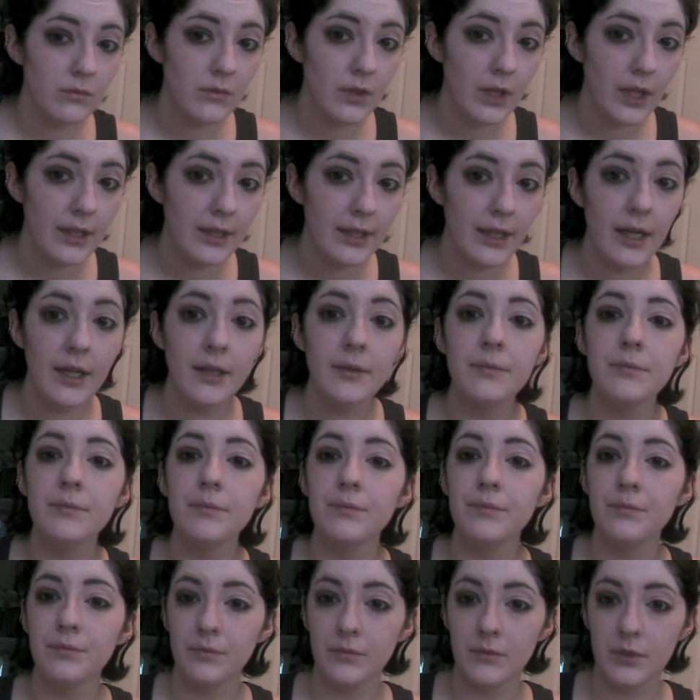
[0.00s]
Like that.
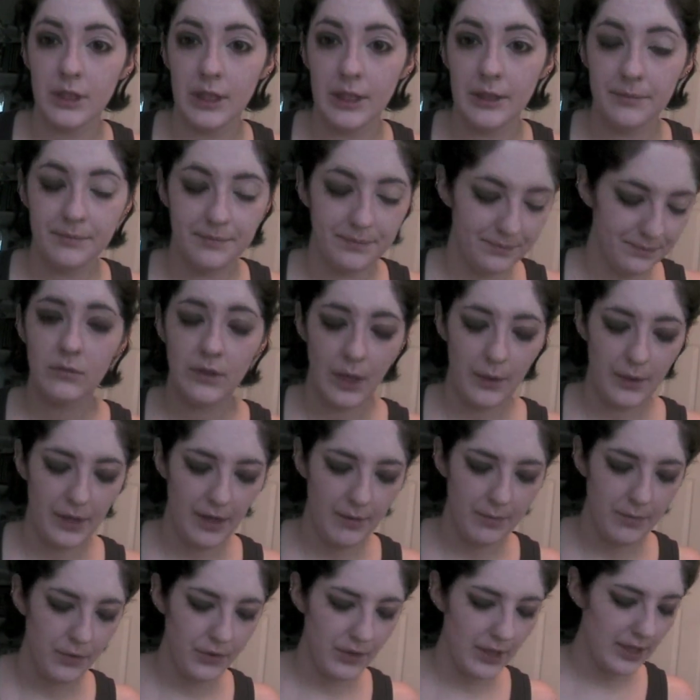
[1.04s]
See? Now we
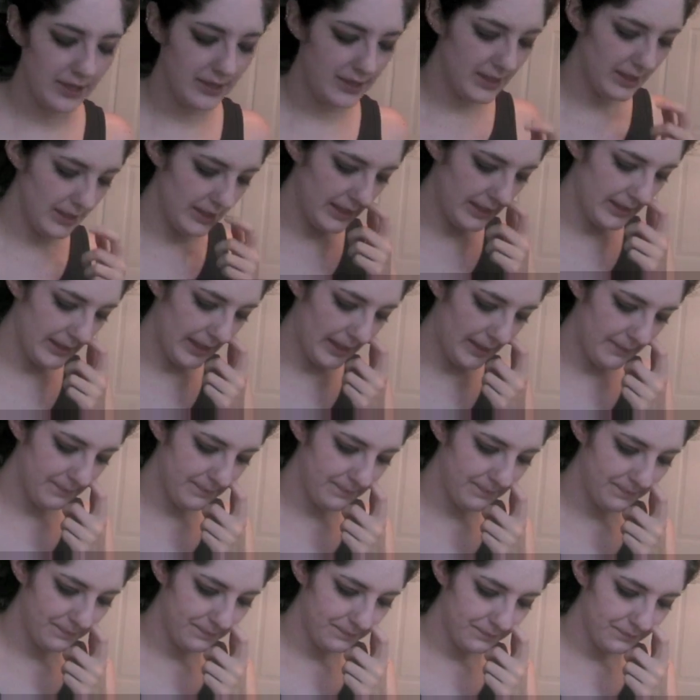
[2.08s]
have both eyes done like
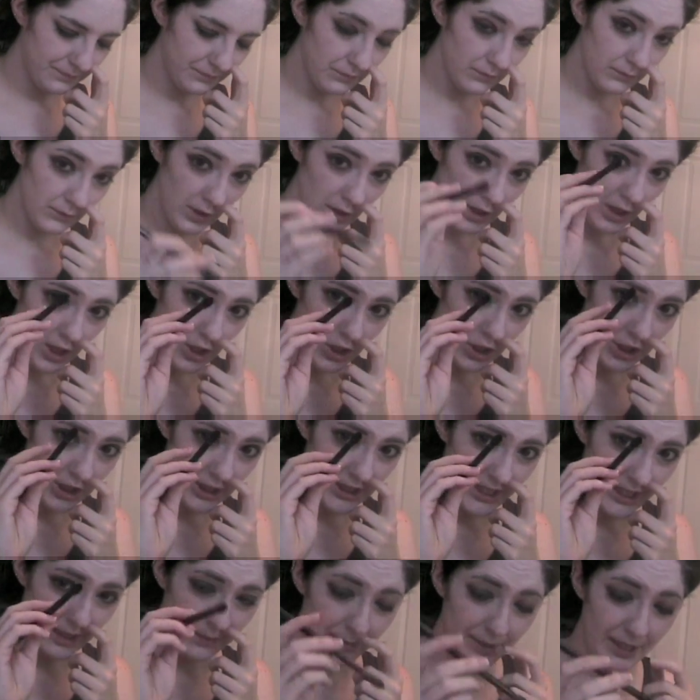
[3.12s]
that. I'm
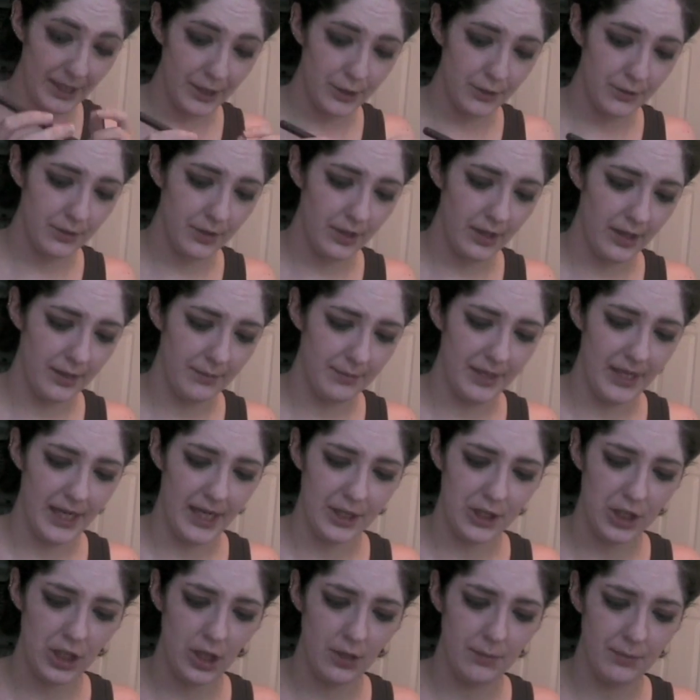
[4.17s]
going to take a blender, an
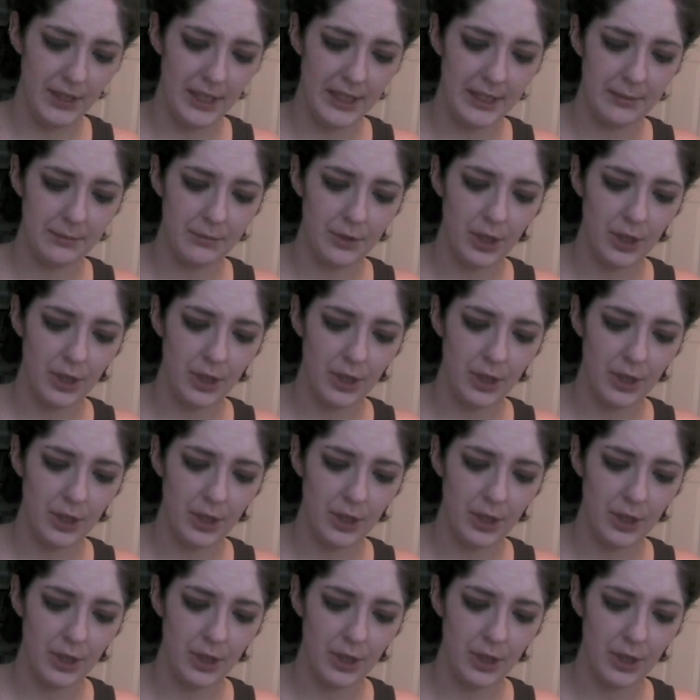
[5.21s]
eyeshadow blending